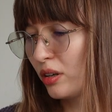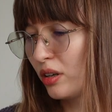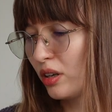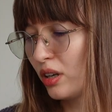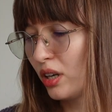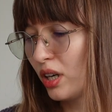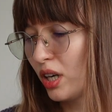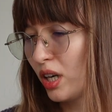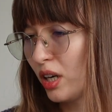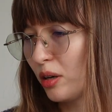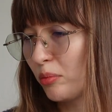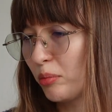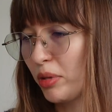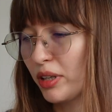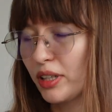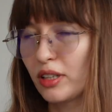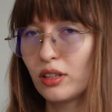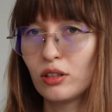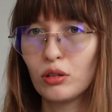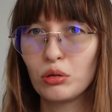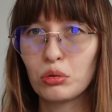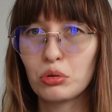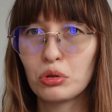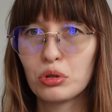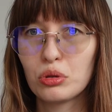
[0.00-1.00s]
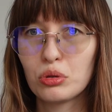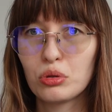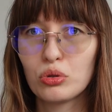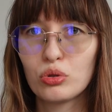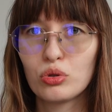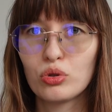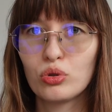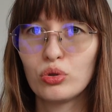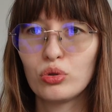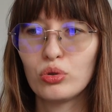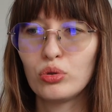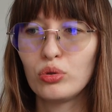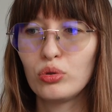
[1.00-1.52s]
but not
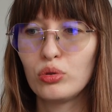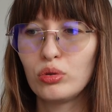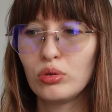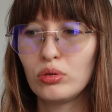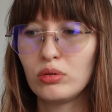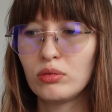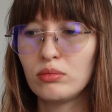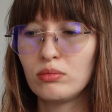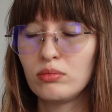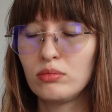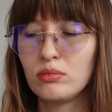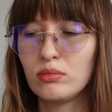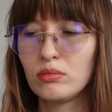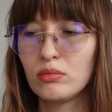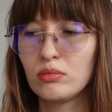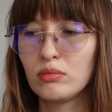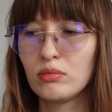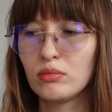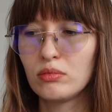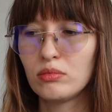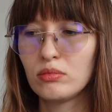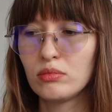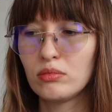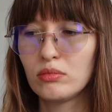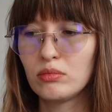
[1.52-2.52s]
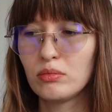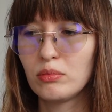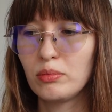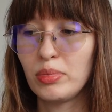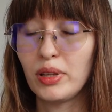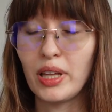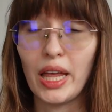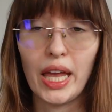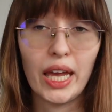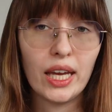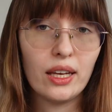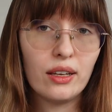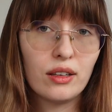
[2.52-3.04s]
too
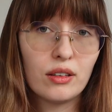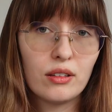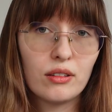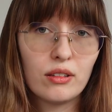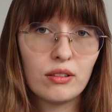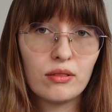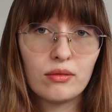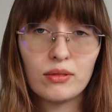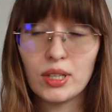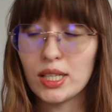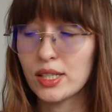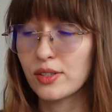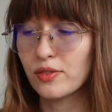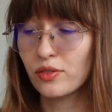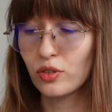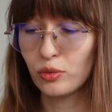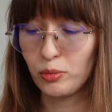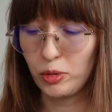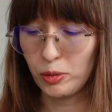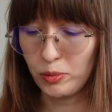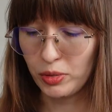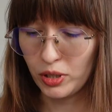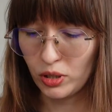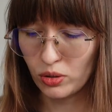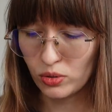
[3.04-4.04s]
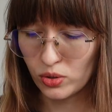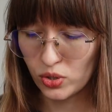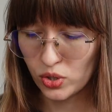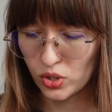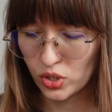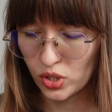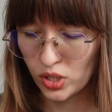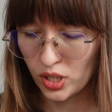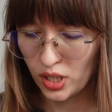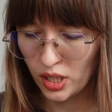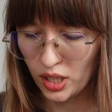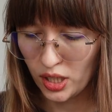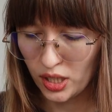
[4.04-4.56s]
plain as for me,
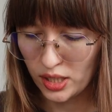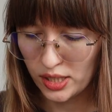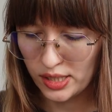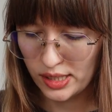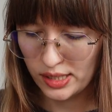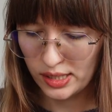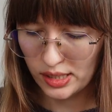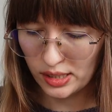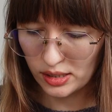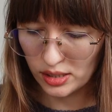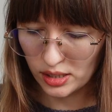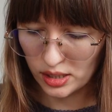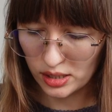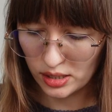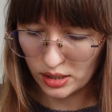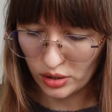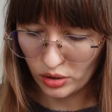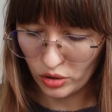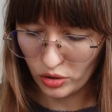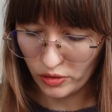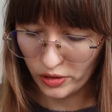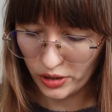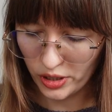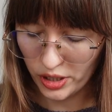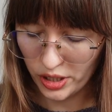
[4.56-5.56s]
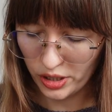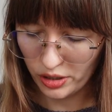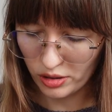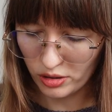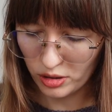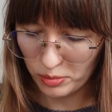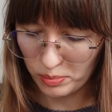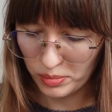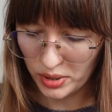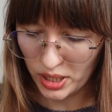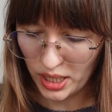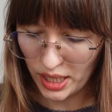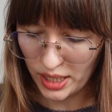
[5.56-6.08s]
because silk over here
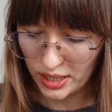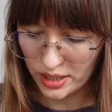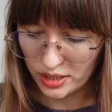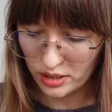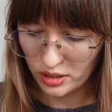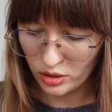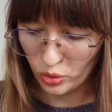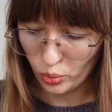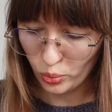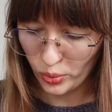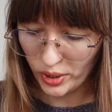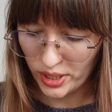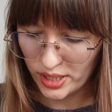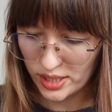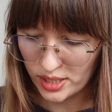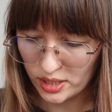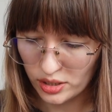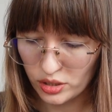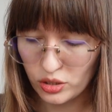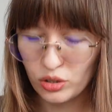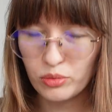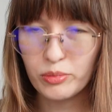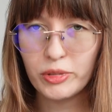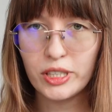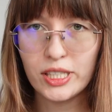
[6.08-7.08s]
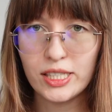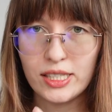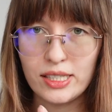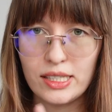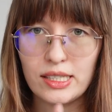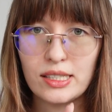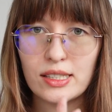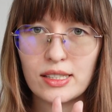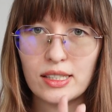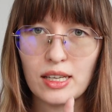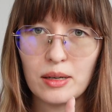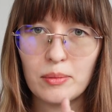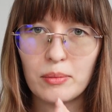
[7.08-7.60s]
applied in a way that you may see
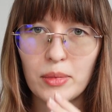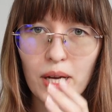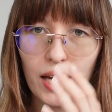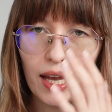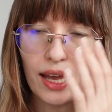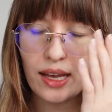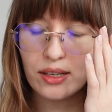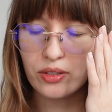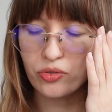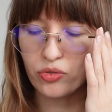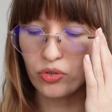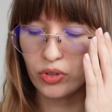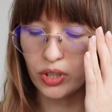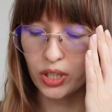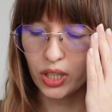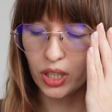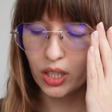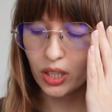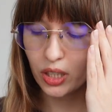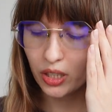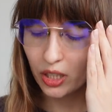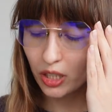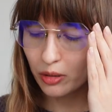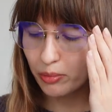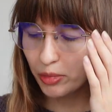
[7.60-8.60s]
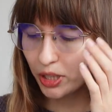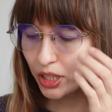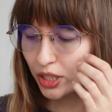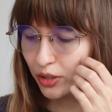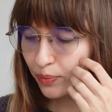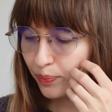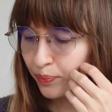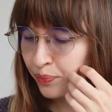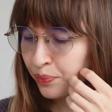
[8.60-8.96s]
some hairspring a little bit.